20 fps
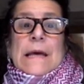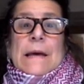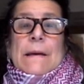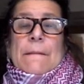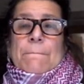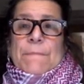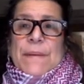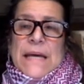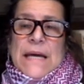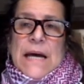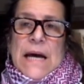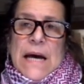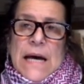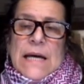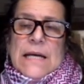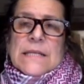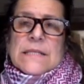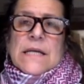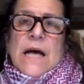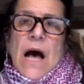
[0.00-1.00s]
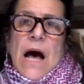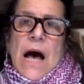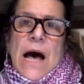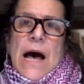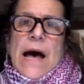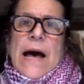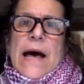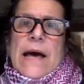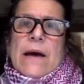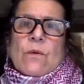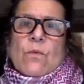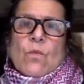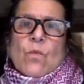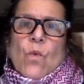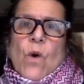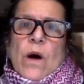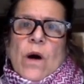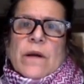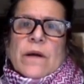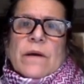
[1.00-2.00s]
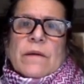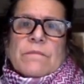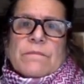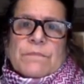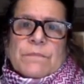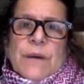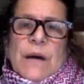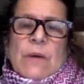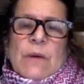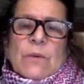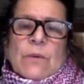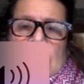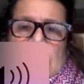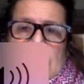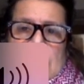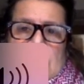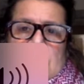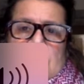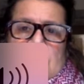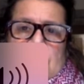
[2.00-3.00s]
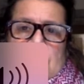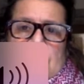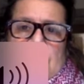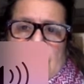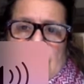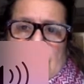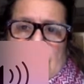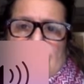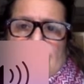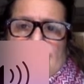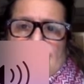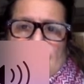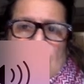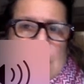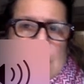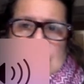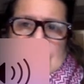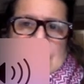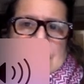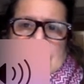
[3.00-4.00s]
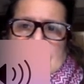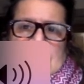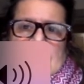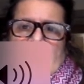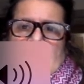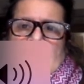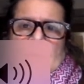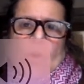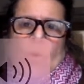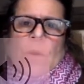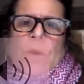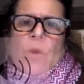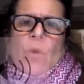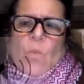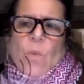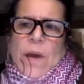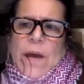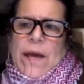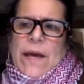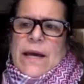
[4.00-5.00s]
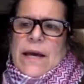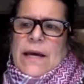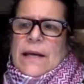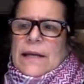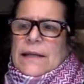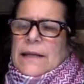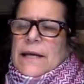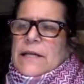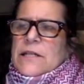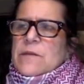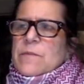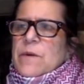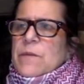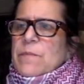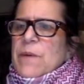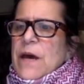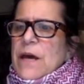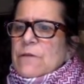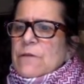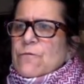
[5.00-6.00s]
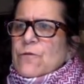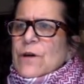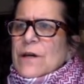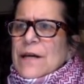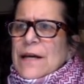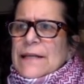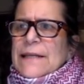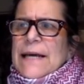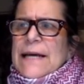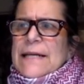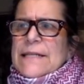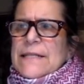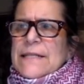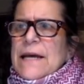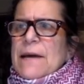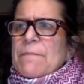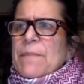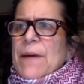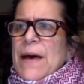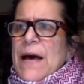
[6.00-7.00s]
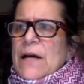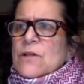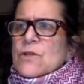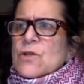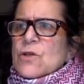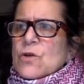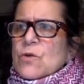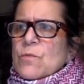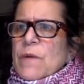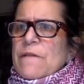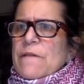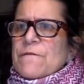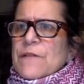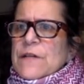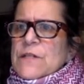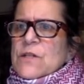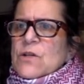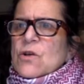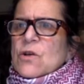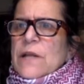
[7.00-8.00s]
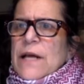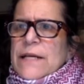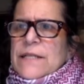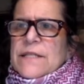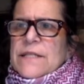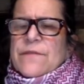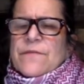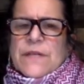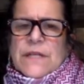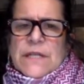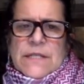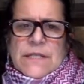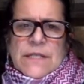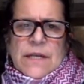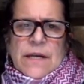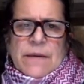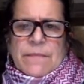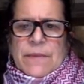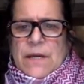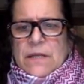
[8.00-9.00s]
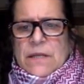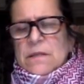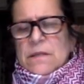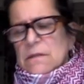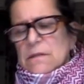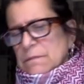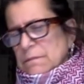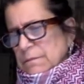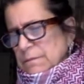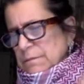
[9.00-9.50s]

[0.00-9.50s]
Because I would like to be because it's not going away, and I'd like to be pain-free, and I'd like to get back to my physical activities that I miss.